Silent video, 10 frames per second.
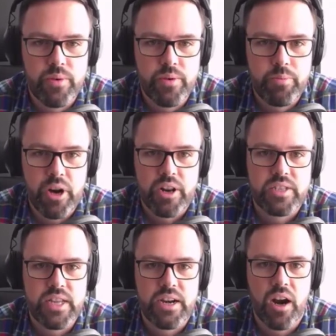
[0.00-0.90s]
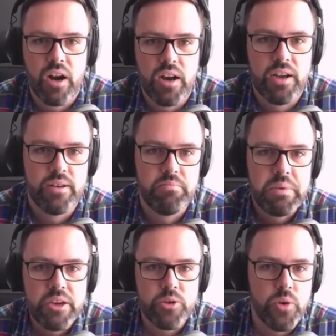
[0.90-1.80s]
products that are
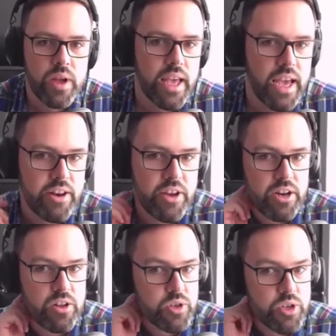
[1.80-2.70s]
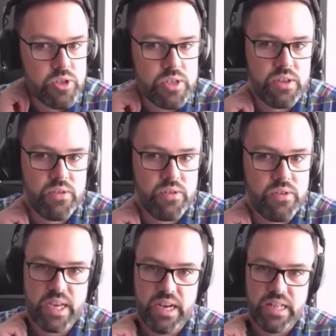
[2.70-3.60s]
new, and you can also use this for
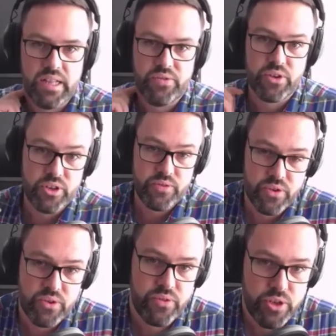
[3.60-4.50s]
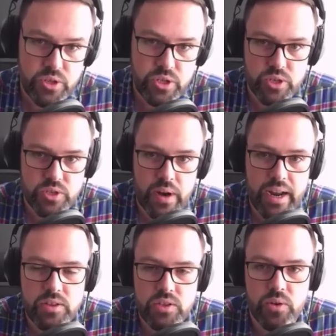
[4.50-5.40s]
sale for used goods,
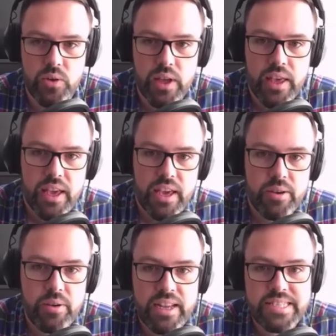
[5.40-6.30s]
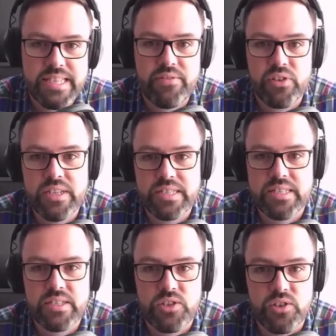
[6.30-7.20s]
right? So let's say, for
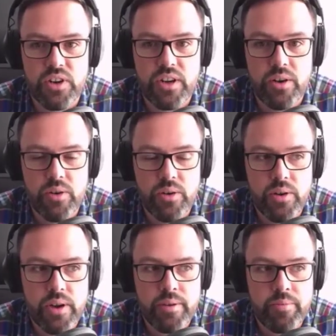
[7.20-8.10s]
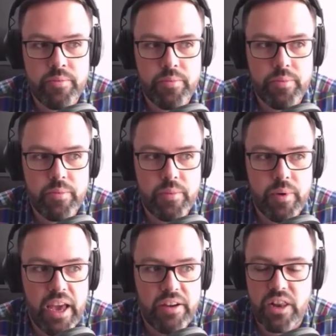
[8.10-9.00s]
instance, you're
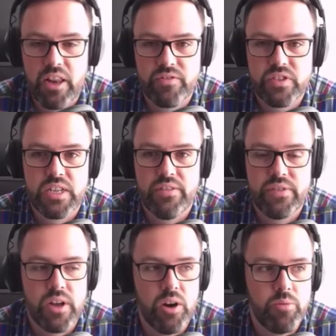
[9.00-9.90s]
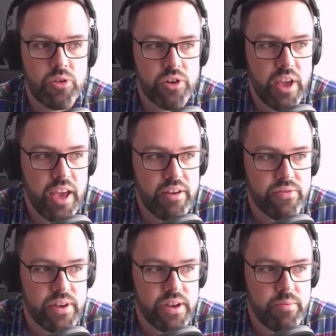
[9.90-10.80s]
have a lot of stuff at the home, or you have
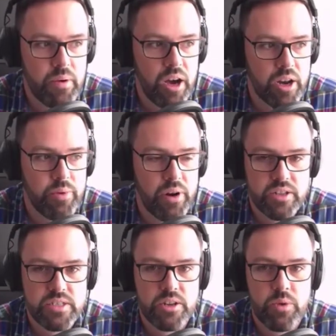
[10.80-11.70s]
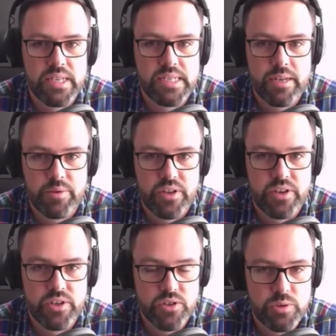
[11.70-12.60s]
other products that you want to sell, but they're
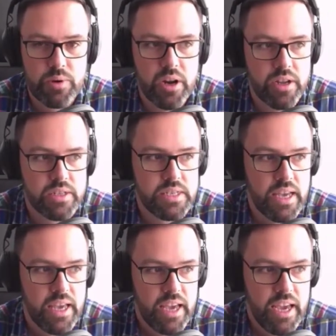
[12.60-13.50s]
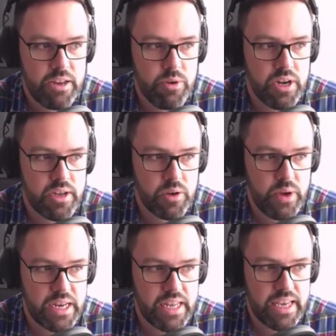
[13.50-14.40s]
used products, and you want to
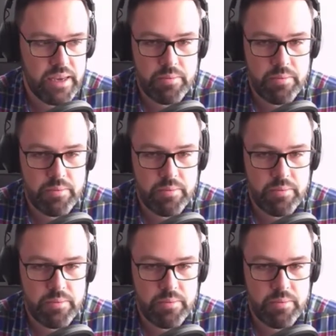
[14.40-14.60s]
quickly